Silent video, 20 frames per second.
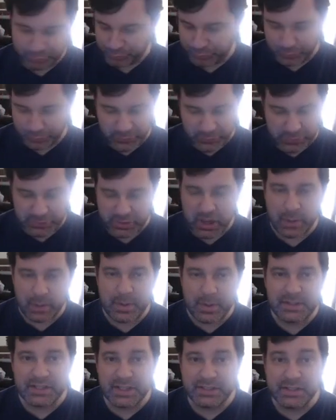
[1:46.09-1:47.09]
there's a comment
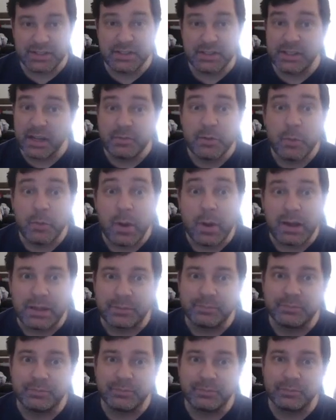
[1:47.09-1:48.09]
section. Tell me why.
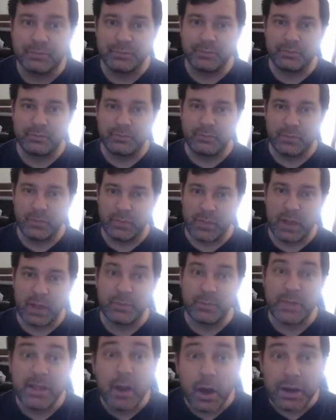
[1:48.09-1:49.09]
And be
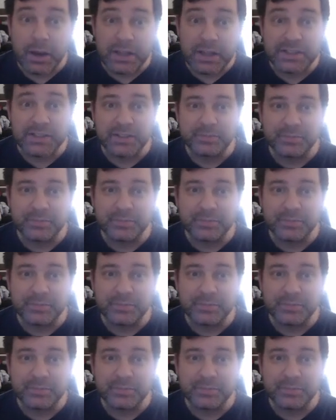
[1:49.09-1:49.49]
honest.